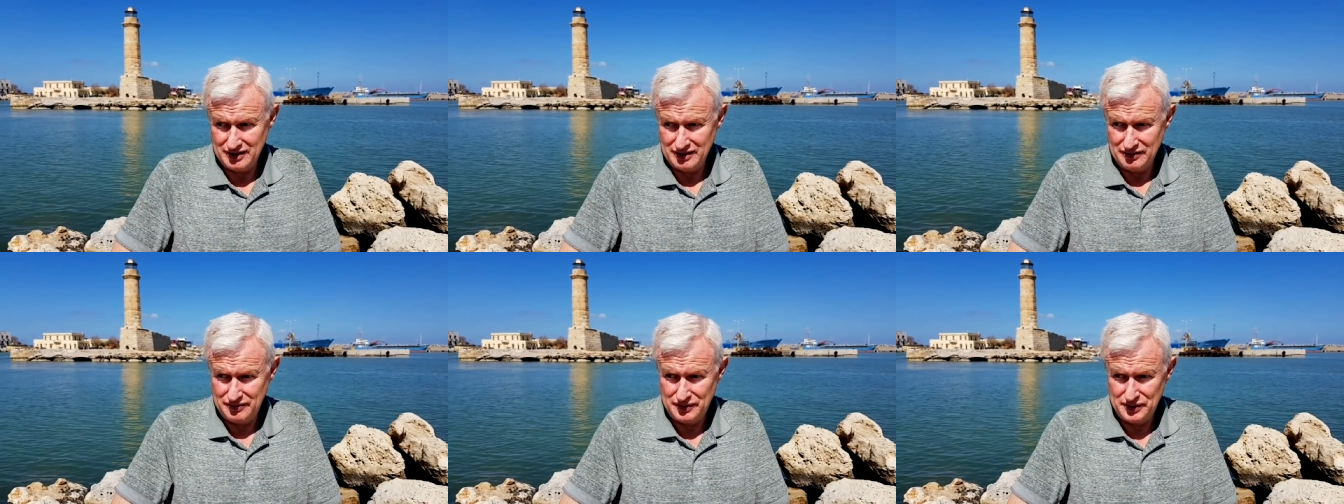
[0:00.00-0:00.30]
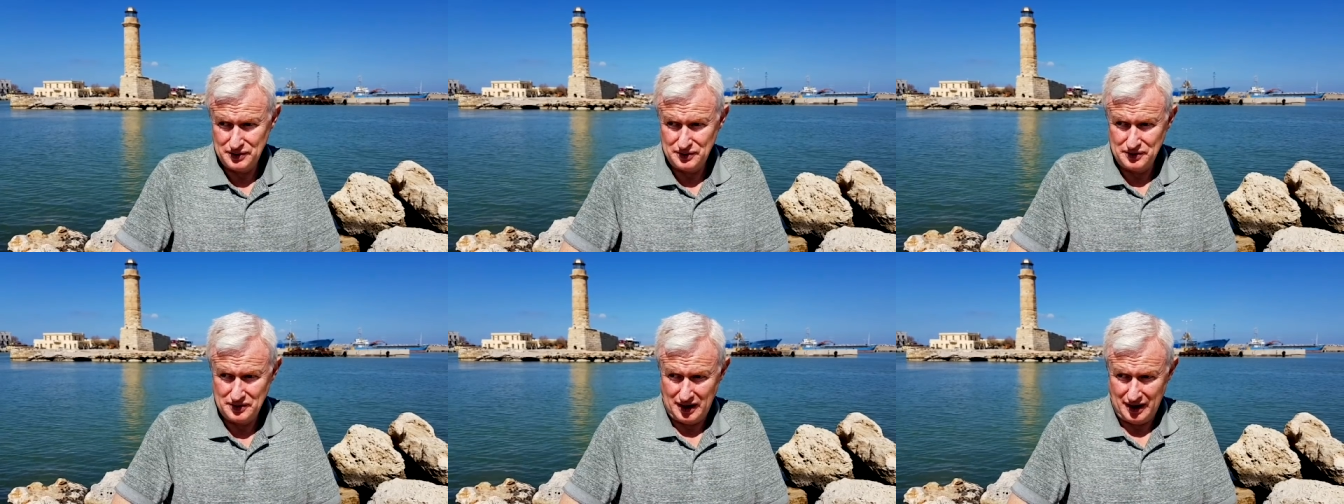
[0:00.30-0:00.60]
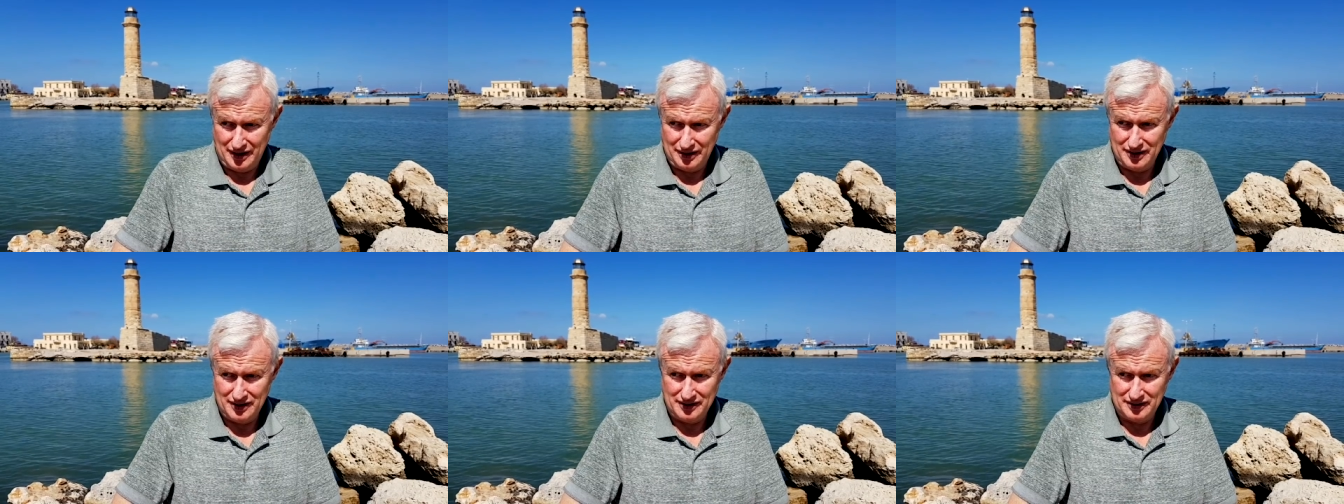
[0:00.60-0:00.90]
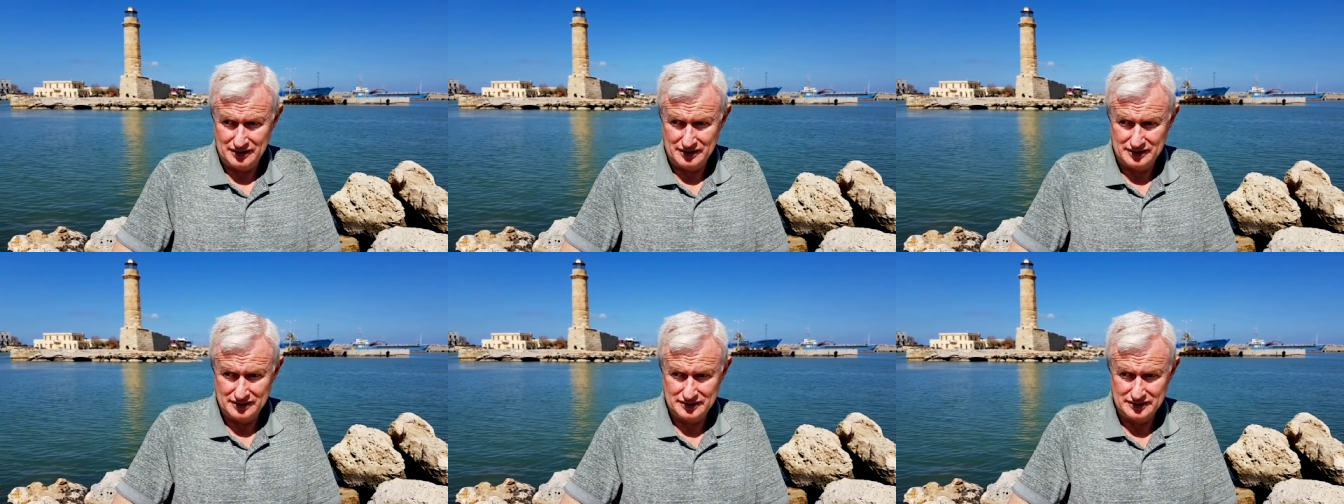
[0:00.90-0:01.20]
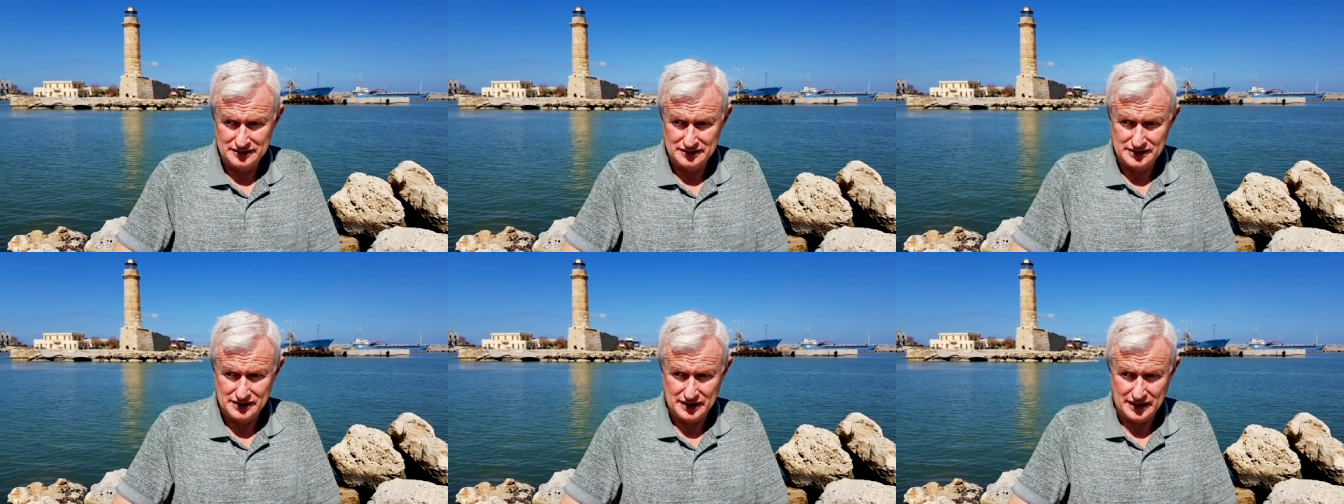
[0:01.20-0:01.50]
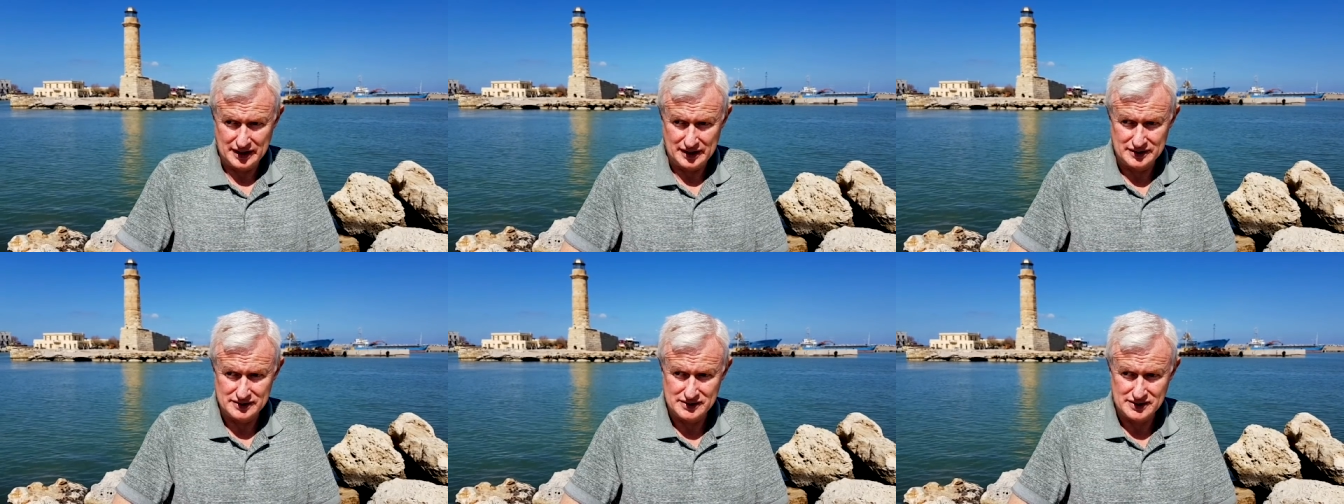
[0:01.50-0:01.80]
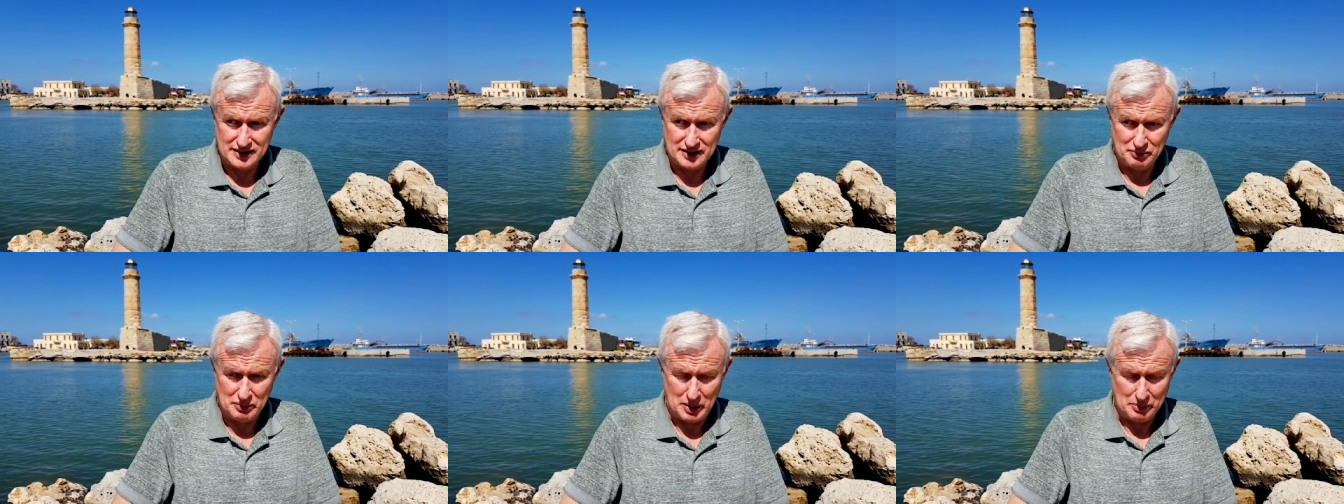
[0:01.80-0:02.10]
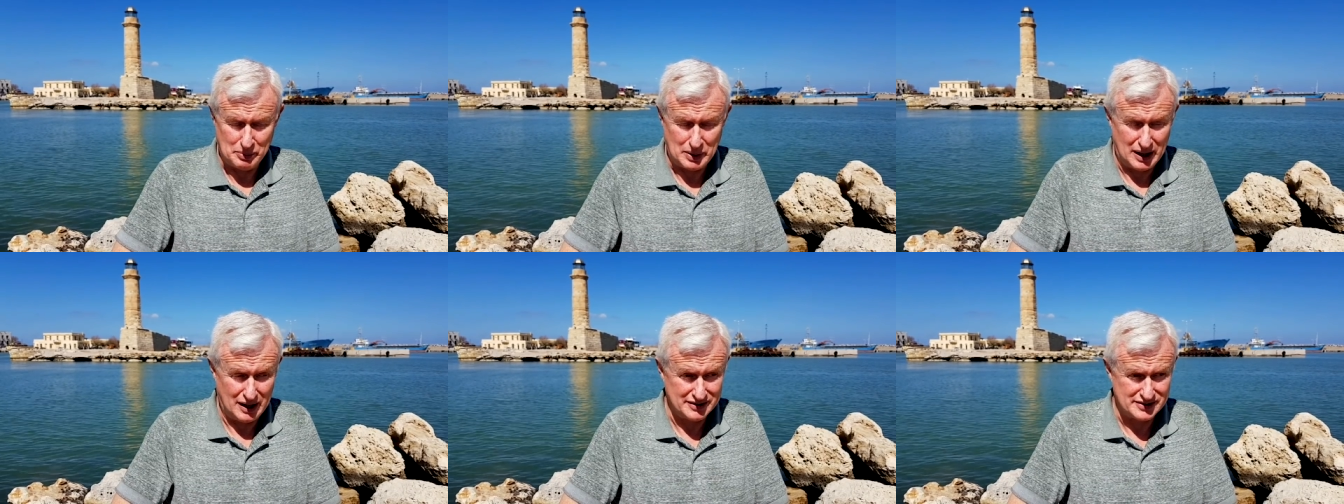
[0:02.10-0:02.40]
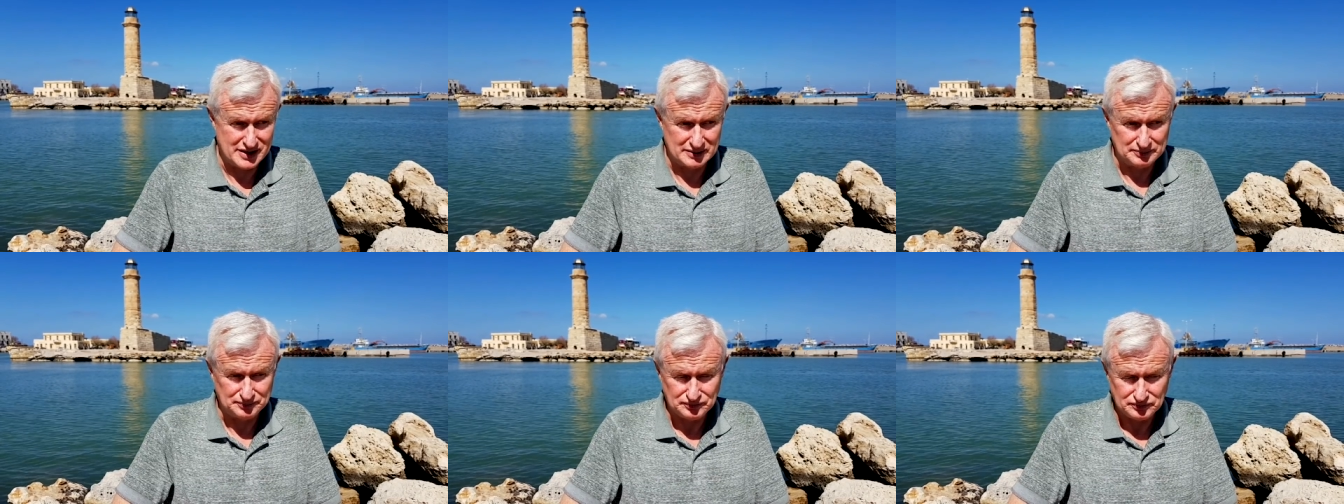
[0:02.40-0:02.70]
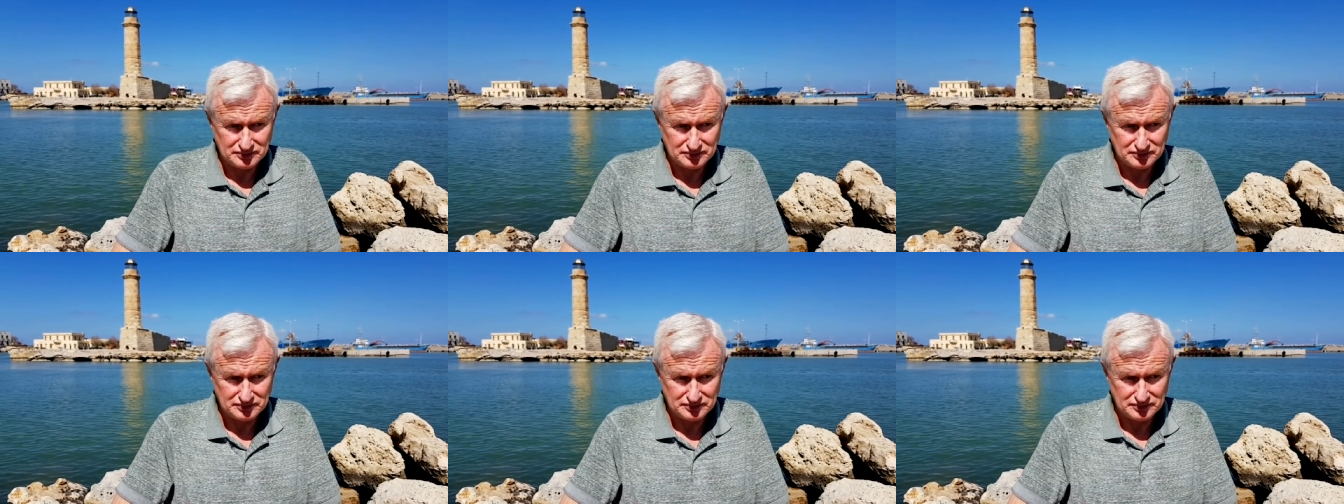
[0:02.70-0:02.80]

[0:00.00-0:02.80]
a few other things in my past that